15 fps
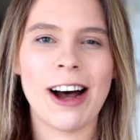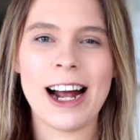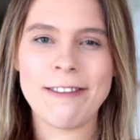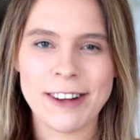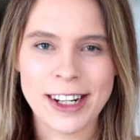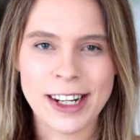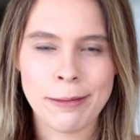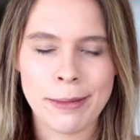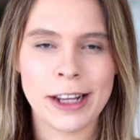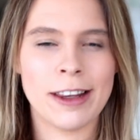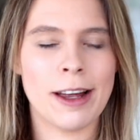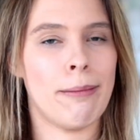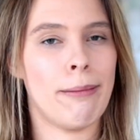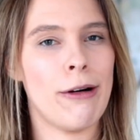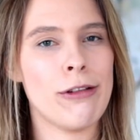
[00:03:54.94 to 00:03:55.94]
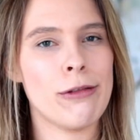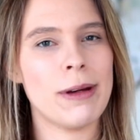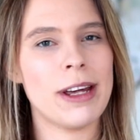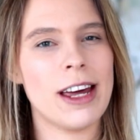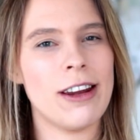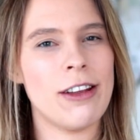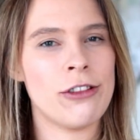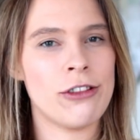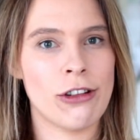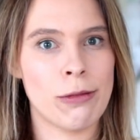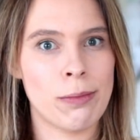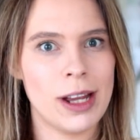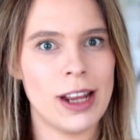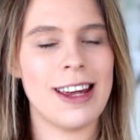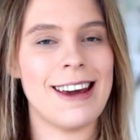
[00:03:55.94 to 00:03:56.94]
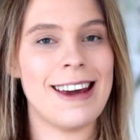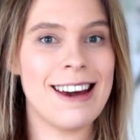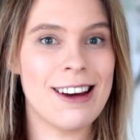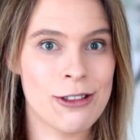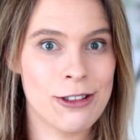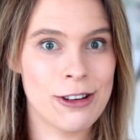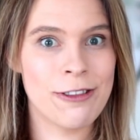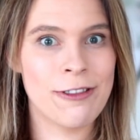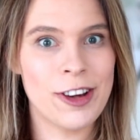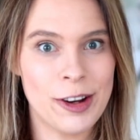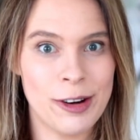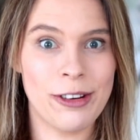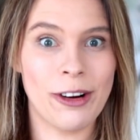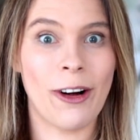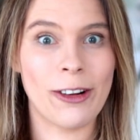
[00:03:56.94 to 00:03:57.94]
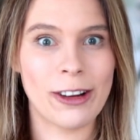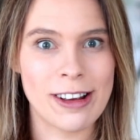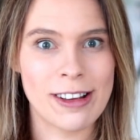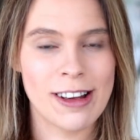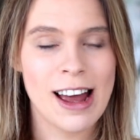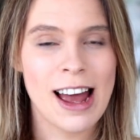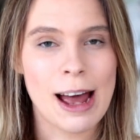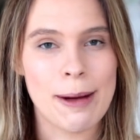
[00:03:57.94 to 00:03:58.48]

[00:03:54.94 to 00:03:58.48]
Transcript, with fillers: I recommend that most beginners just spend the extra few dollars